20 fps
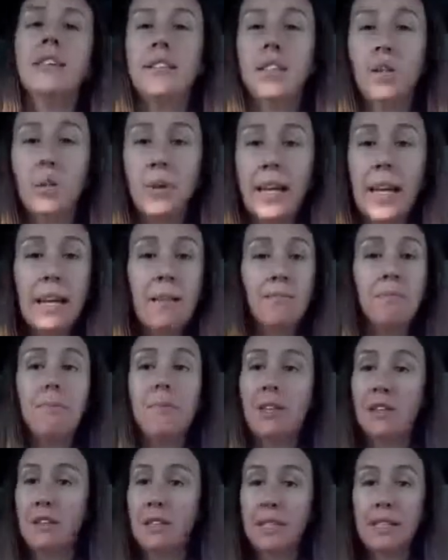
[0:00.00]
So again,
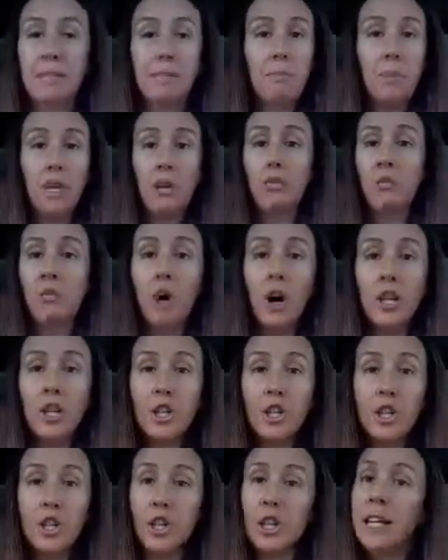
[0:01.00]
there's this big
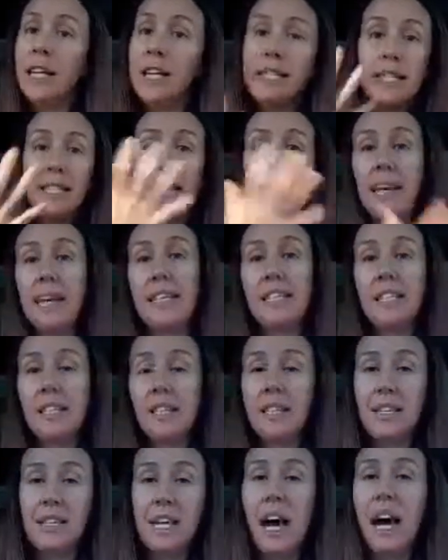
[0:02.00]
rush to get
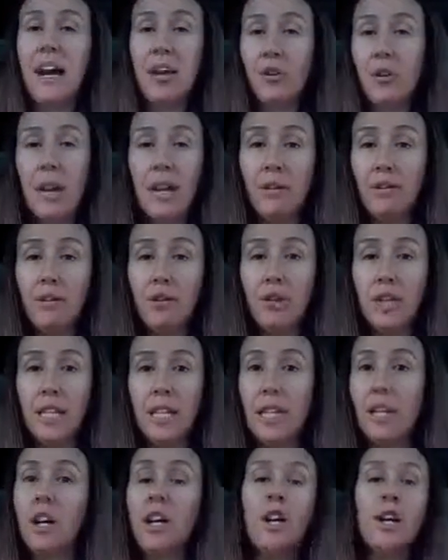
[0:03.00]
into this higher
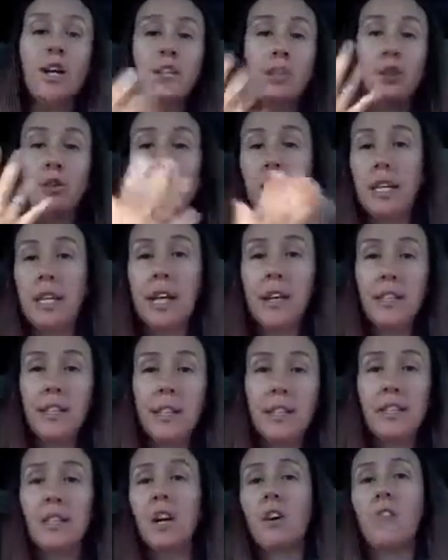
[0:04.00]
energy so you can get
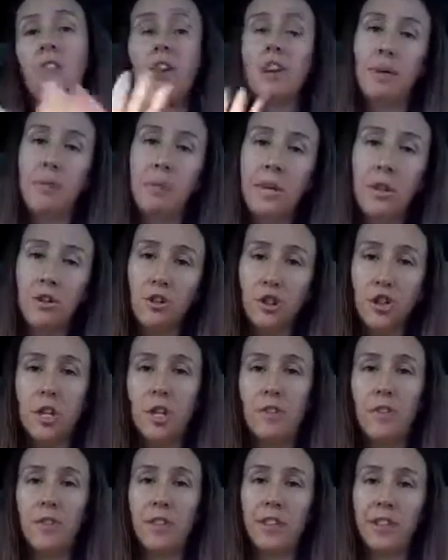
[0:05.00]
the stuff that'll make your
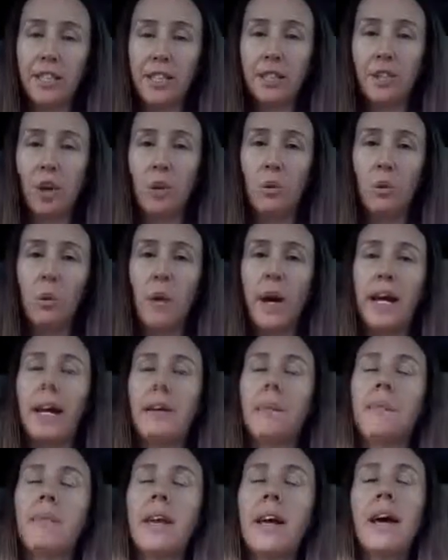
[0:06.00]
shitty feelings go
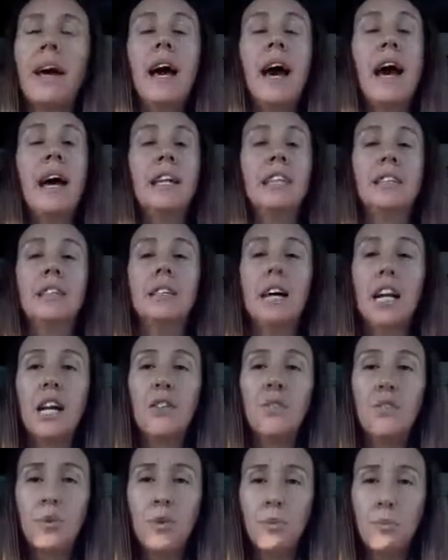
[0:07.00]
away. And as a lot
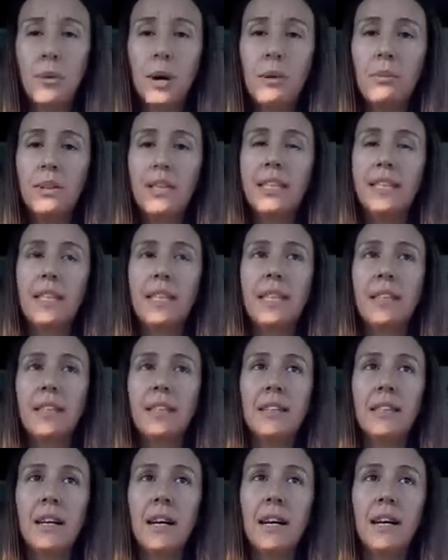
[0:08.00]
of you have probably
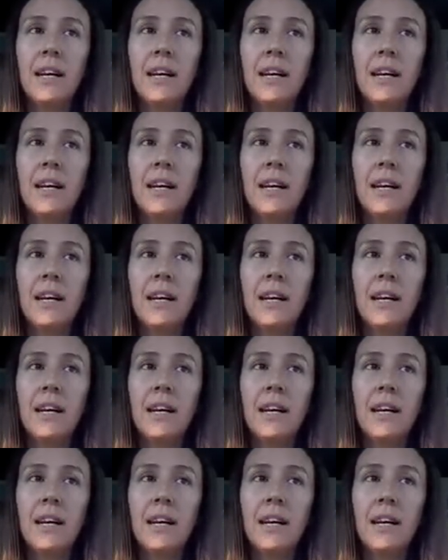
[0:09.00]
seen,